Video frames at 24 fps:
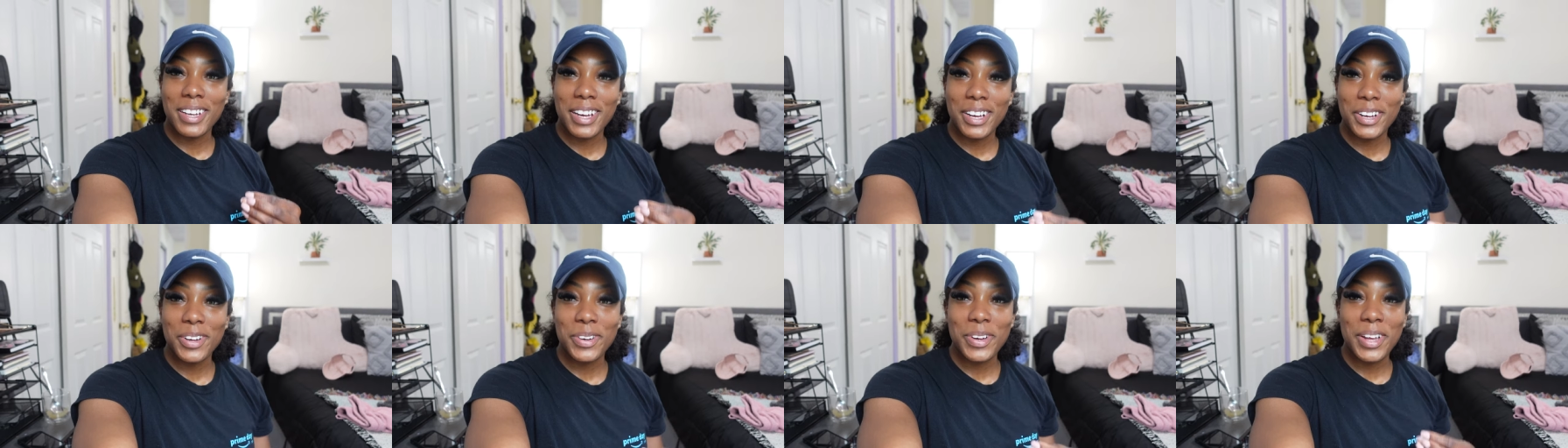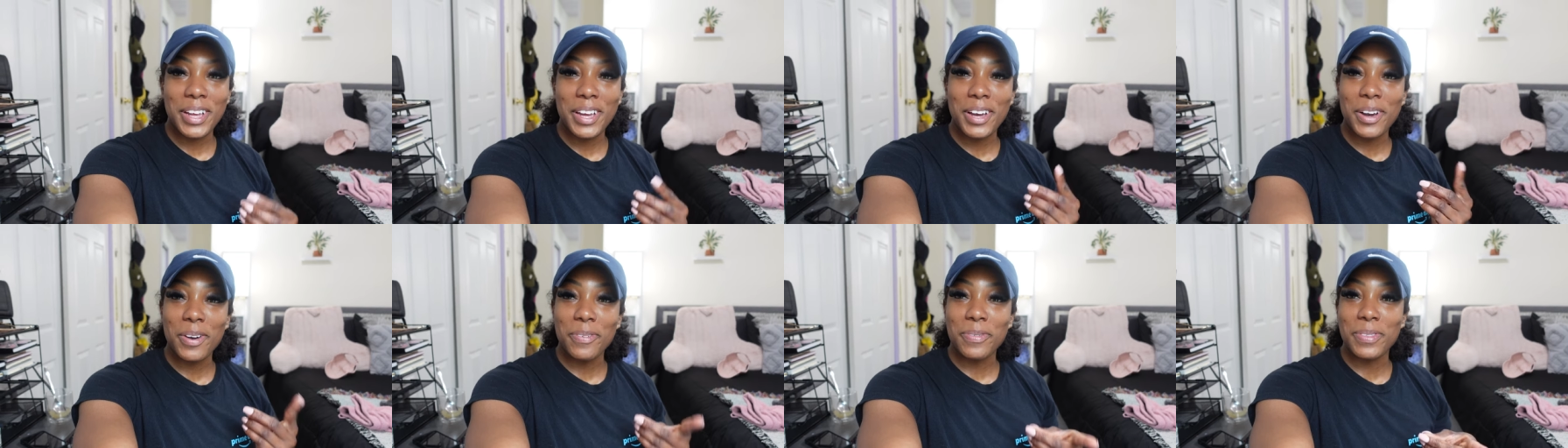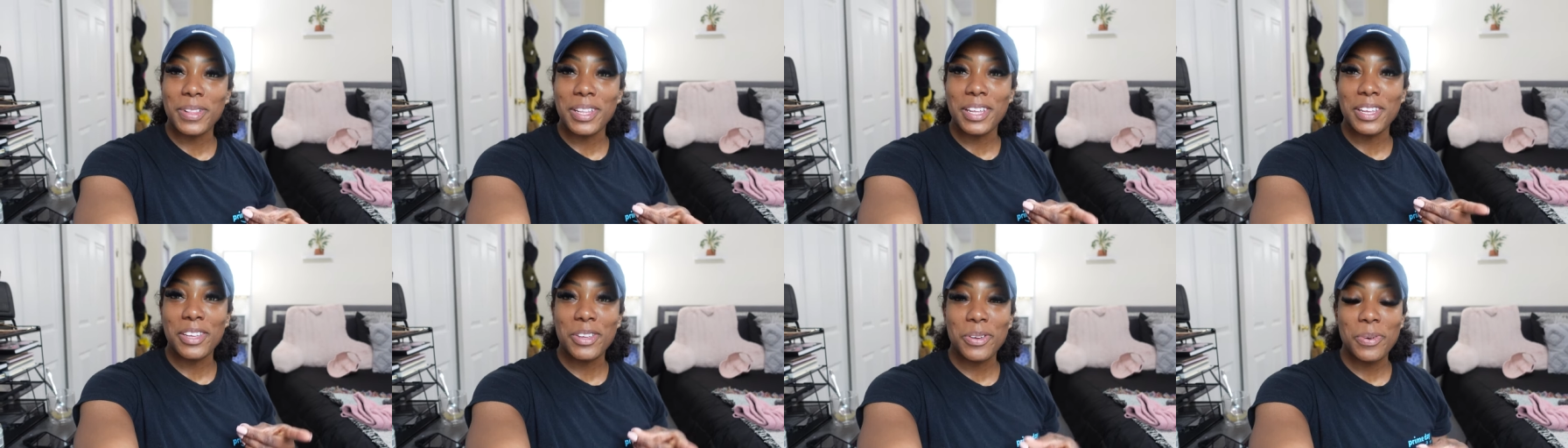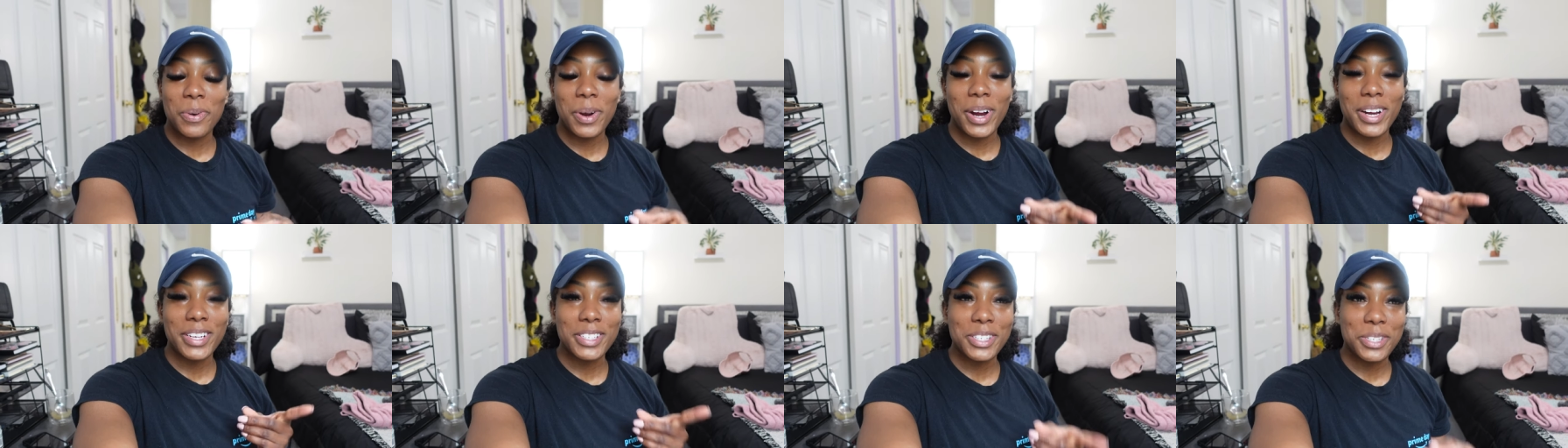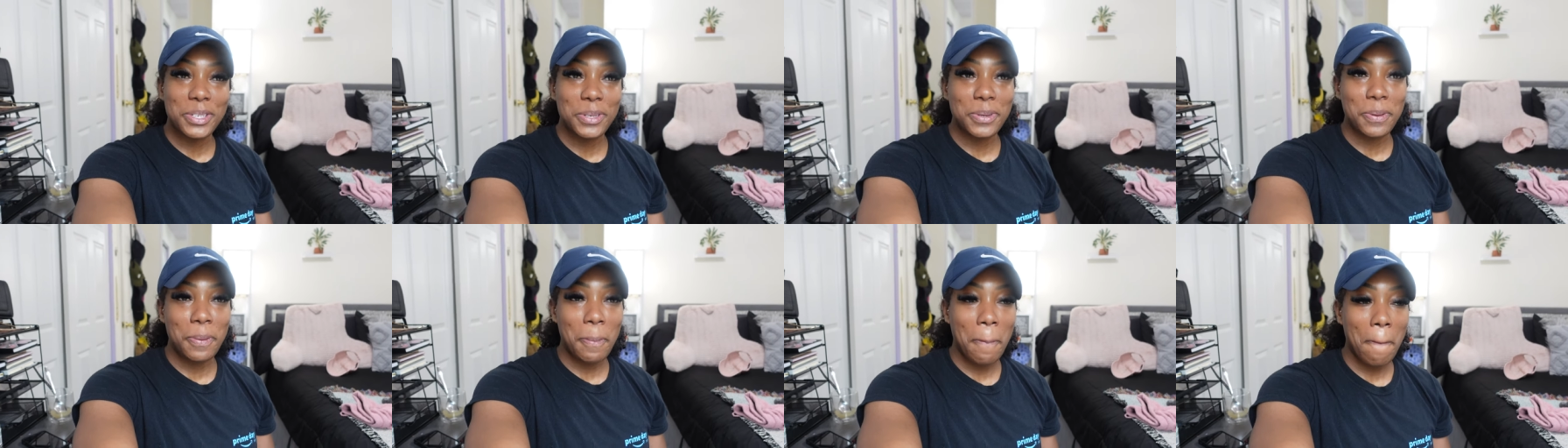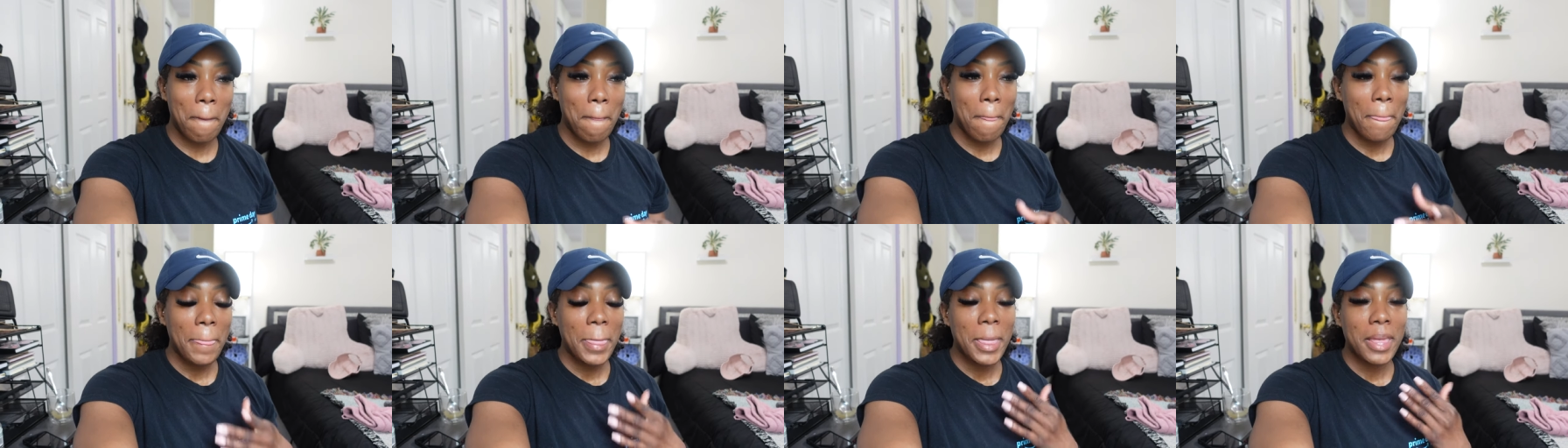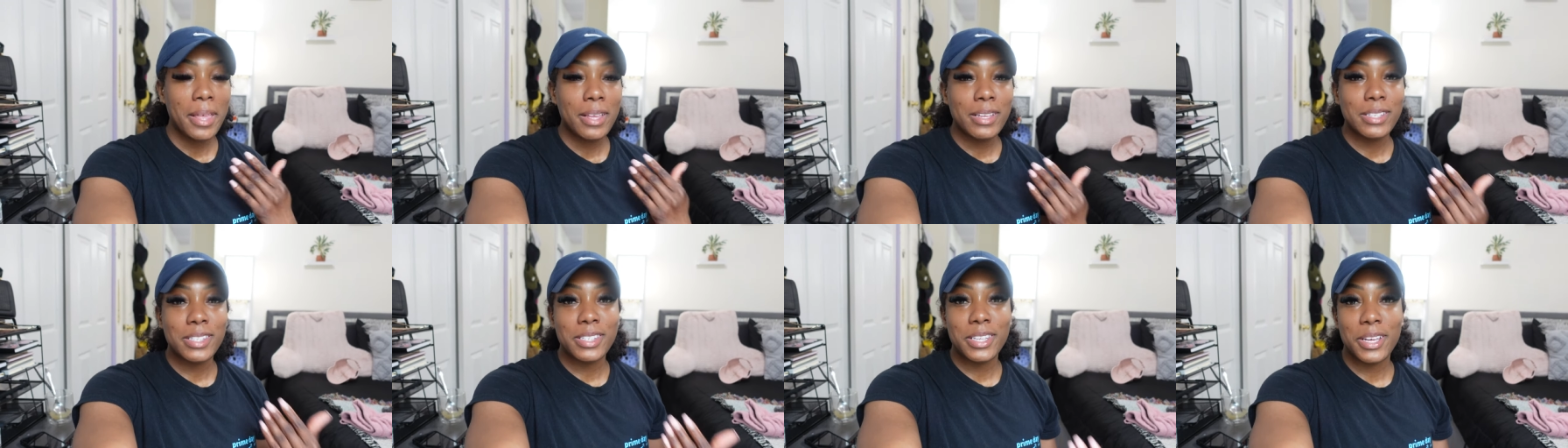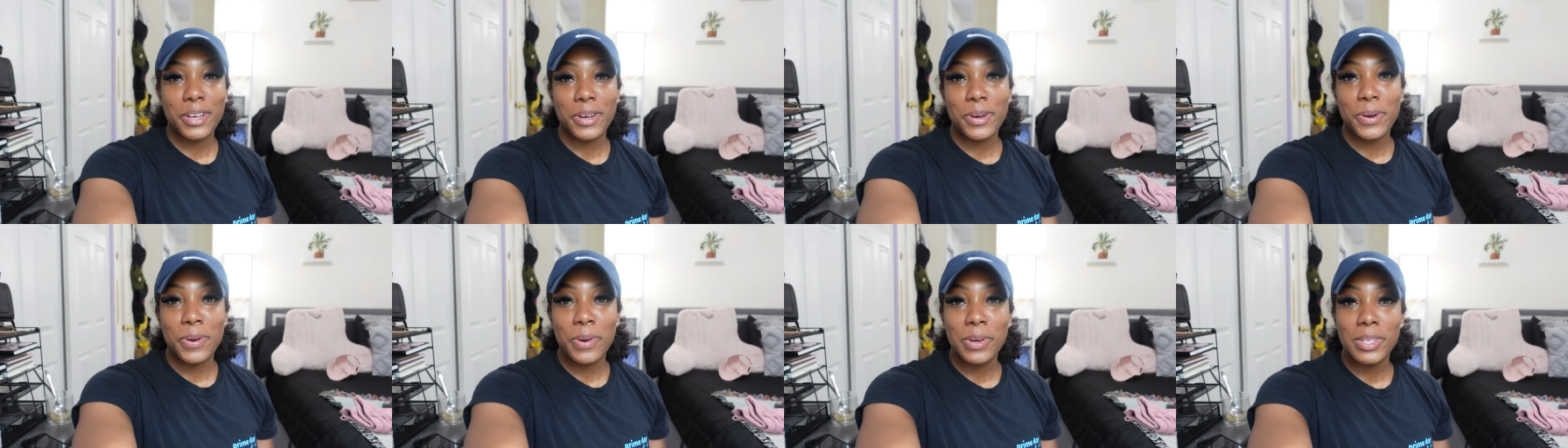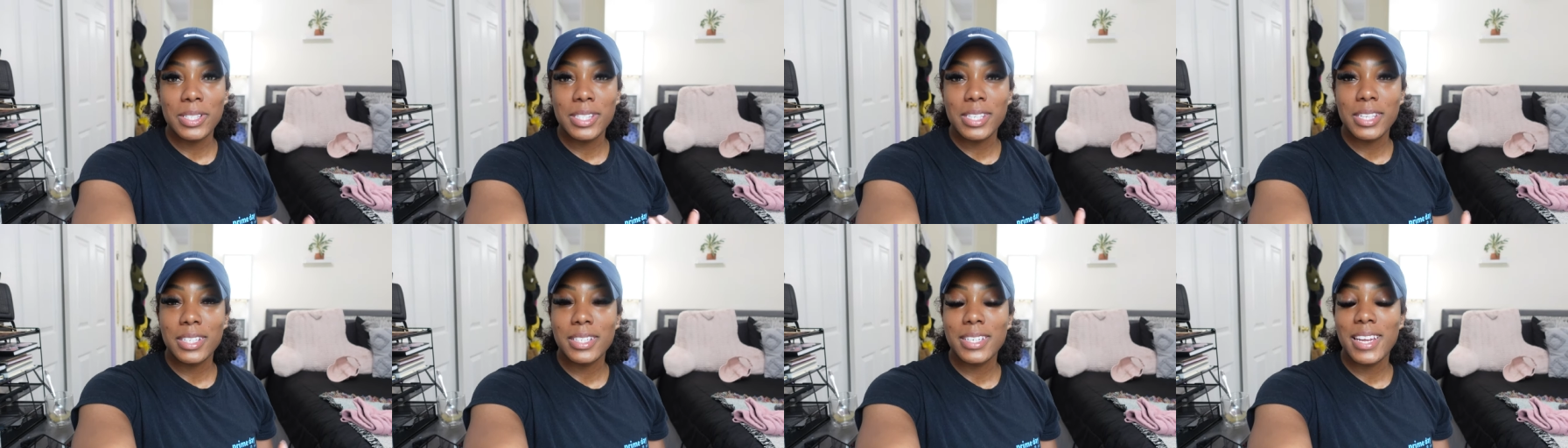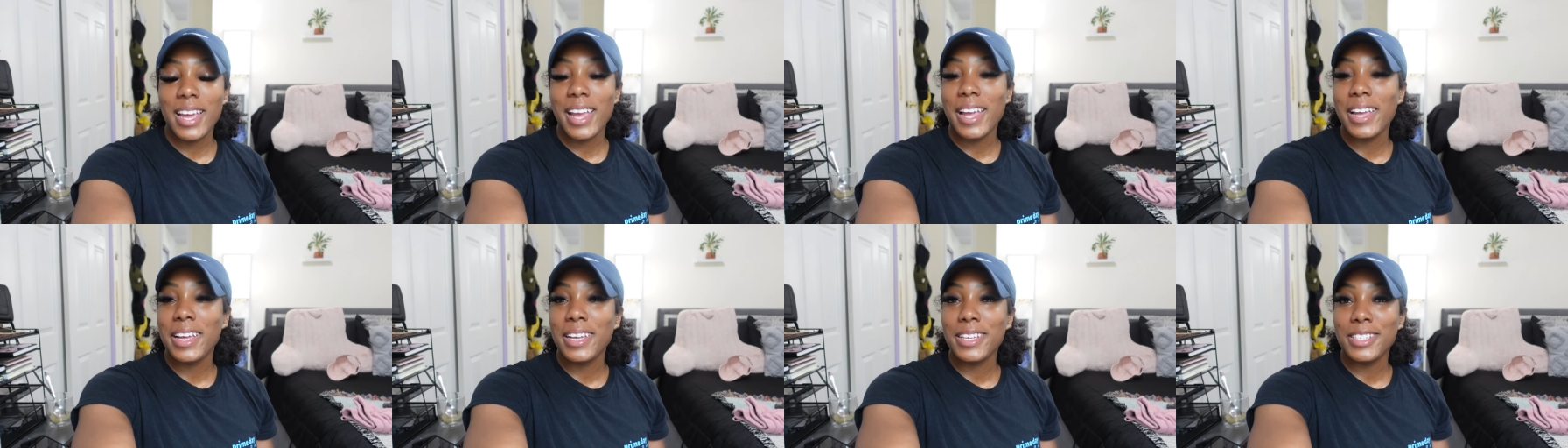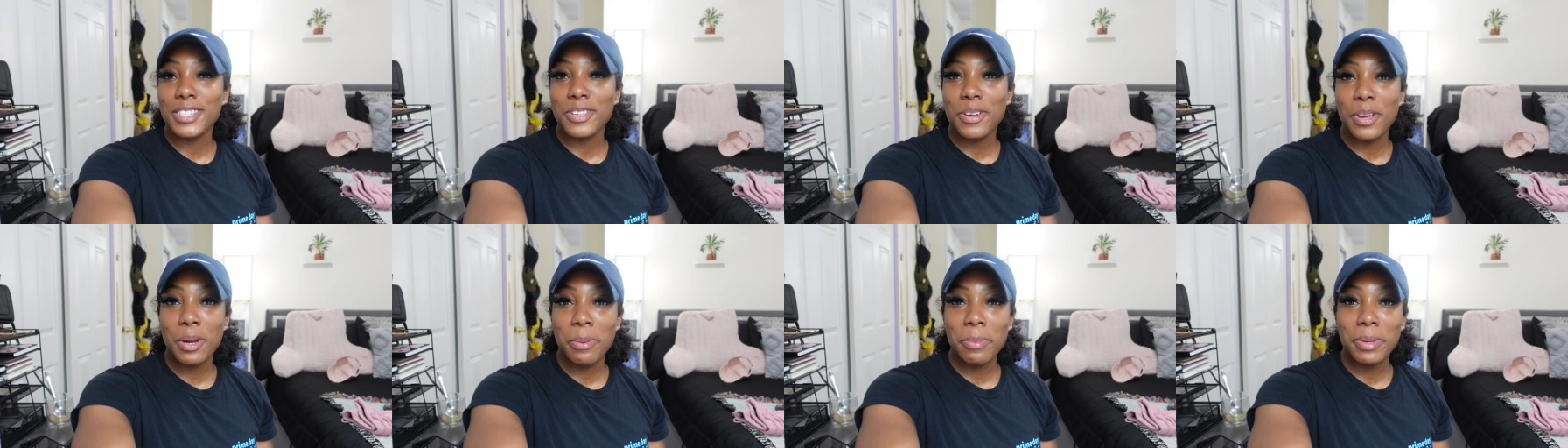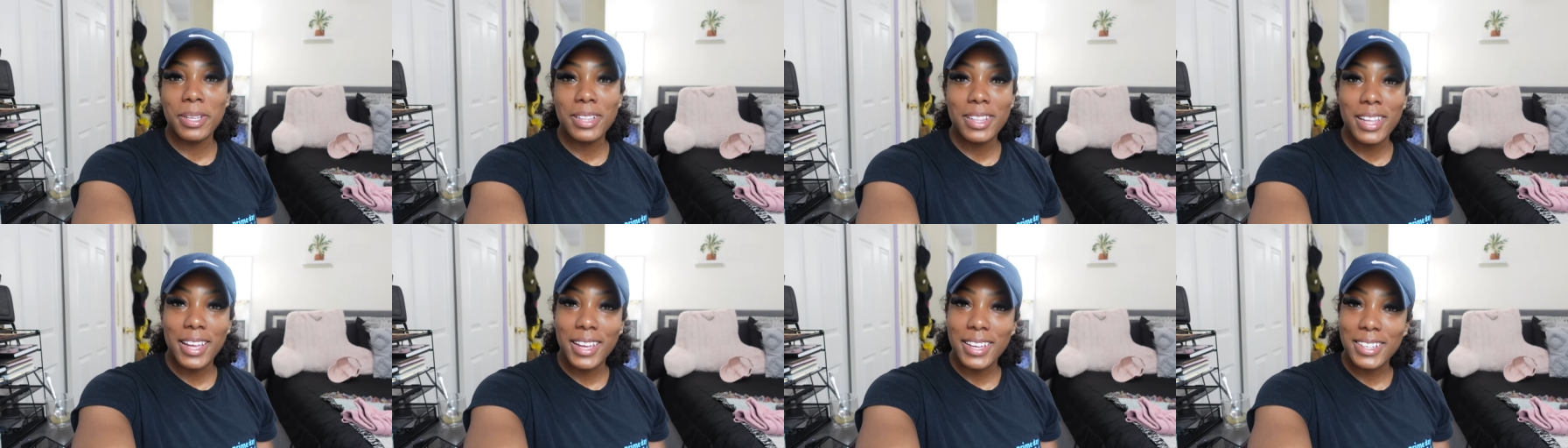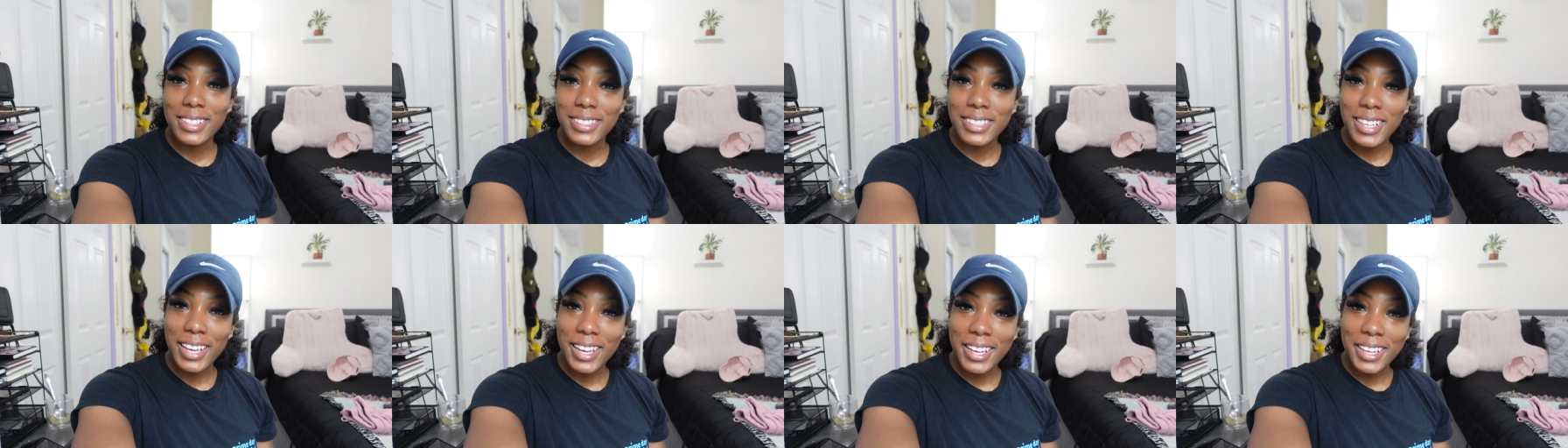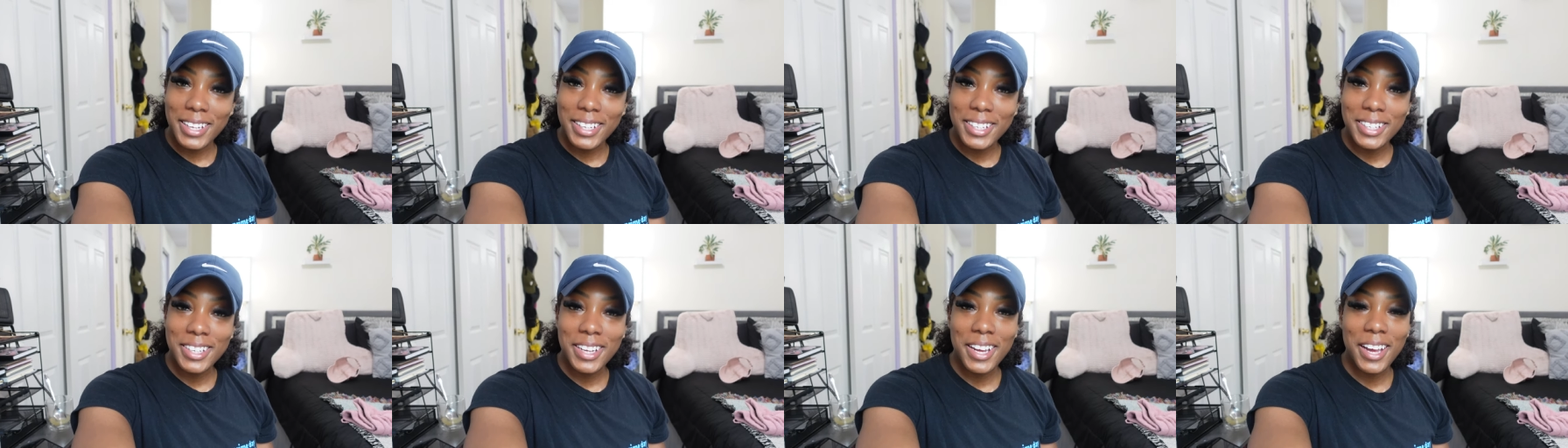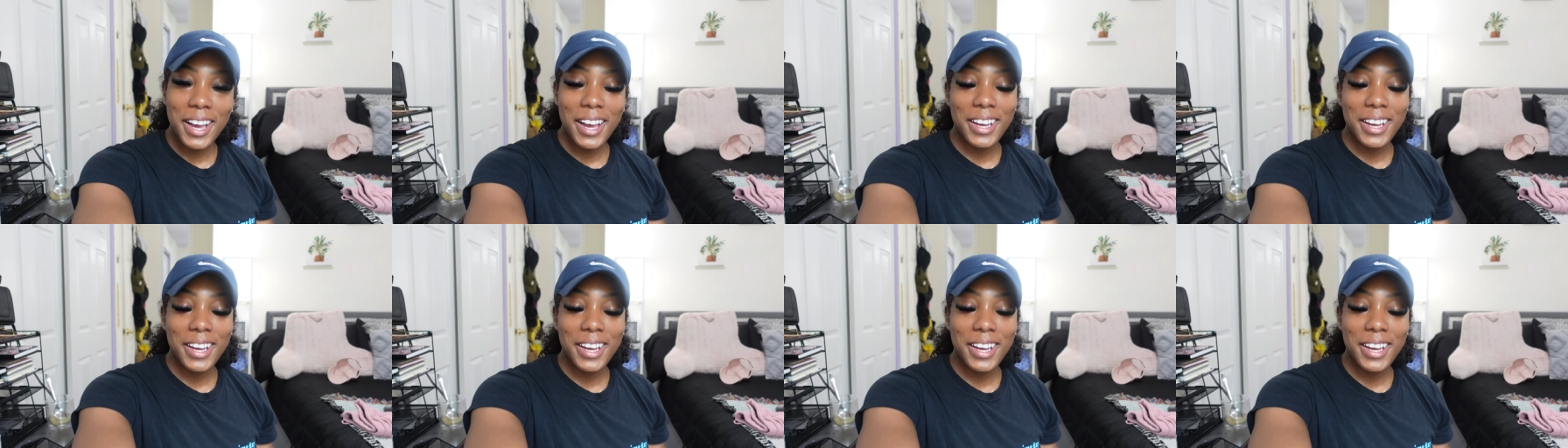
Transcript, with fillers: go, and hopefully, you are too. So, today is going to be leg day.